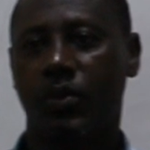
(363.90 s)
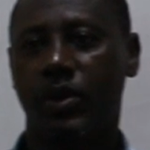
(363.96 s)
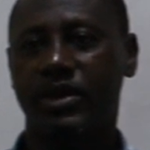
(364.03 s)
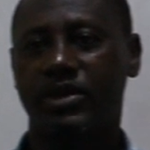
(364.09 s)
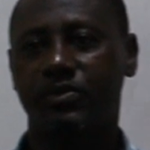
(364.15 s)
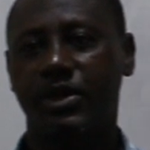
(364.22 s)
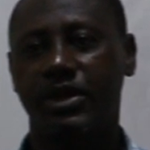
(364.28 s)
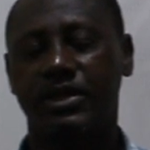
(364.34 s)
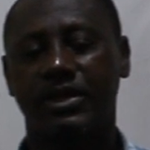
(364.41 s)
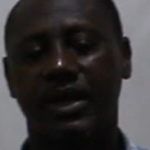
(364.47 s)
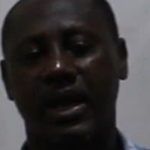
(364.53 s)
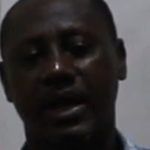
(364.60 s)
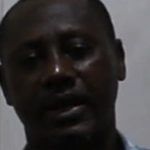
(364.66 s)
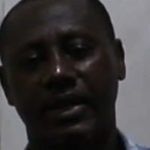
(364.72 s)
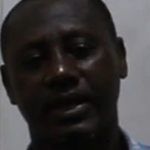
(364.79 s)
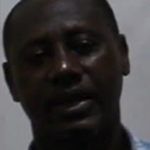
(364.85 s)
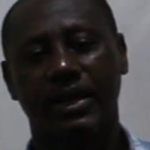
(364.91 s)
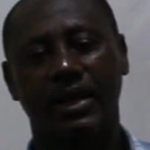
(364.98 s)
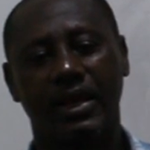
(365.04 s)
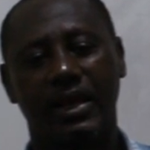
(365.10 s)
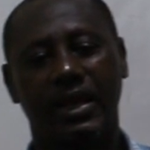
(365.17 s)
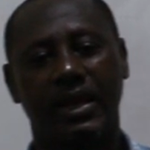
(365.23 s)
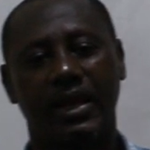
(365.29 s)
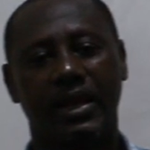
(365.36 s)
which means that
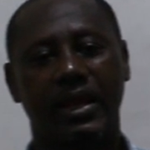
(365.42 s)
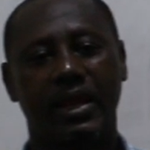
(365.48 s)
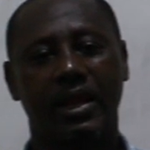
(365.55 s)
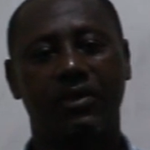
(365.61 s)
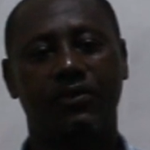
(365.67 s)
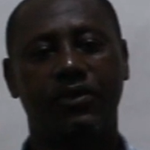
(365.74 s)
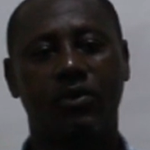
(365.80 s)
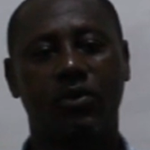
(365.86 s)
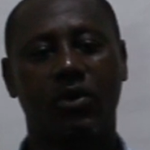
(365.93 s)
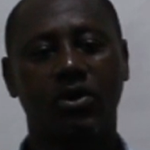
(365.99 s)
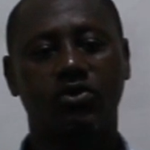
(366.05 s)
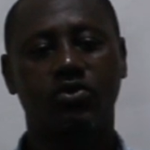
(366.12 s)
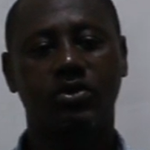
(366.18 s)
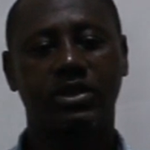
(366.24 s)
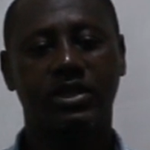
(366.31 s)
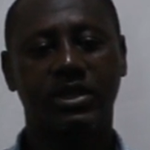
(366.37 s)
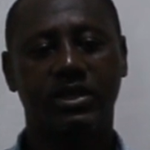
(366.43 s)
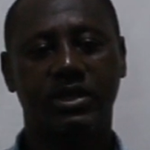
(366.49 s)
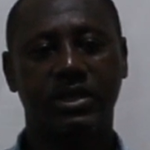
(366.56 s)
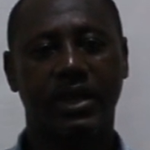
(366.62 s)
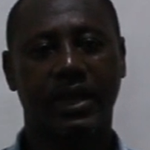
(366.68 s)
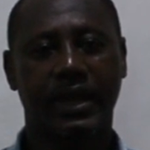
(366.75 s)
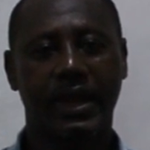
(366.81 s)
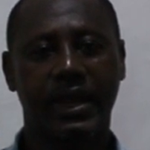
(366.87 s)
if you want to
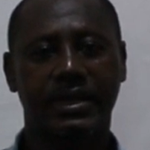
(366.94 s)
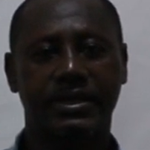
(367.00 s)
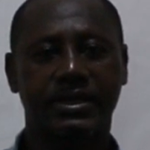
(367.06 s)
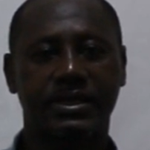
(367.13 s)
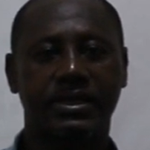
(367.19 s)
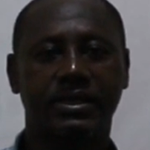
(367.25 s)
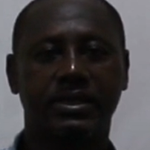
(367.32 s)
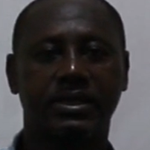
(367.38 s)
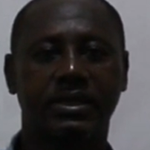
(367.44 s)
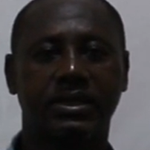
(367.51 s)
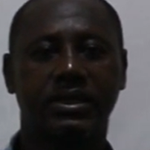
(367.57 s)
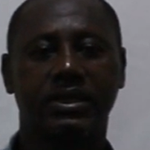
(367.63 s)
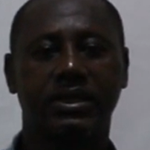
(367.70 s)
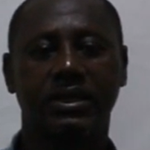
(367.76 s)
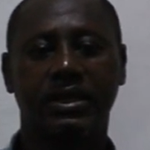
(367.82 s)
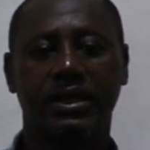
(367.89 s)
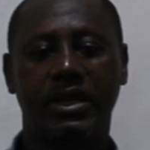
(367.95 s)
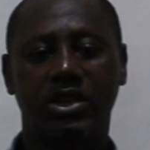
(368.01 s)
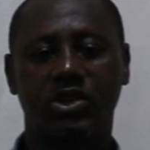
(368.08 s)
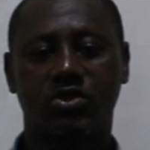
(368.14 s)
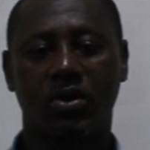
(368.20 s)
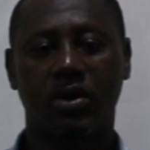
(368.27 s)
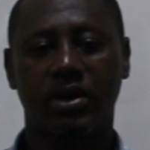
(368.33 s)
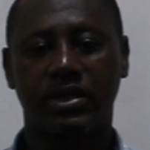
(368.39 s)
teach the kids
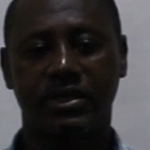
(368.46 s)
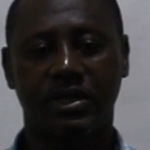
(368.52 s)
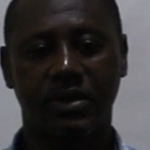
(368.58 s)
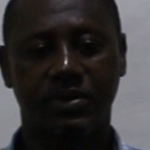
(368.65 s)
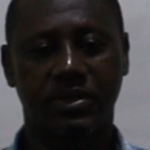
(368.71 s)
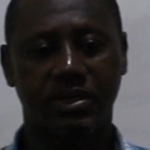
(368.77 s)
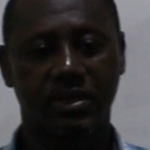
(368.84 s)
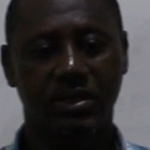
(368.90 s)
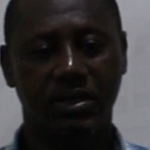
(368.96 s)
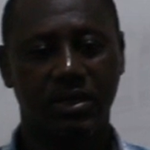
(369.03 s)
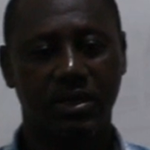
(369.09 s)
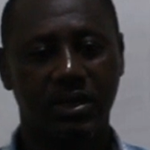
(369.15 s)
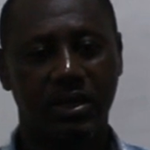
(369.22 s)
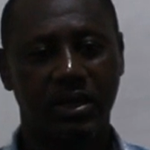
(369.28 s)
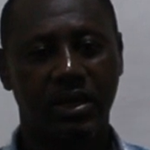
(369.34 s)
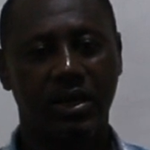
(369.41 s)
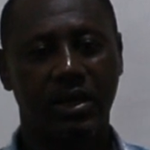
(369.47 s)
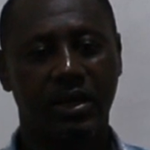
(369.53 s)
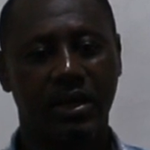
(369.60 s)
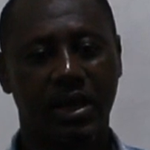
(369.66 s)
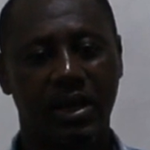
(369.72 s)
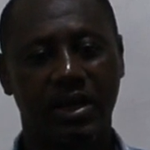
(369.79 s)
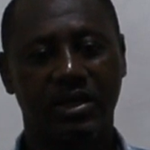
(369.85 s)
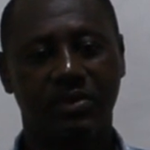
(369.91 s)
these solid shapes,
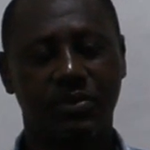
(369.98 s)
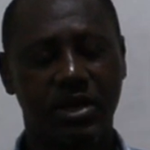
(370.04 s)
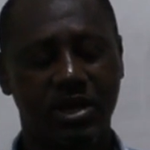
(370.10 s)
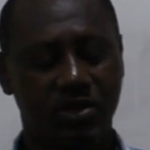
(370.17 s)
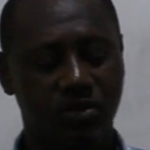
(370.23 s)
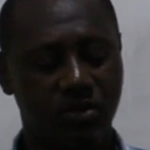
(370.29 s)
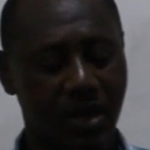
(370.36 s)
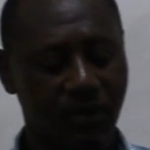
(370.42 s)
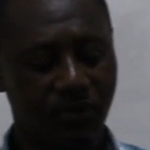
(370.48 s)
then it means you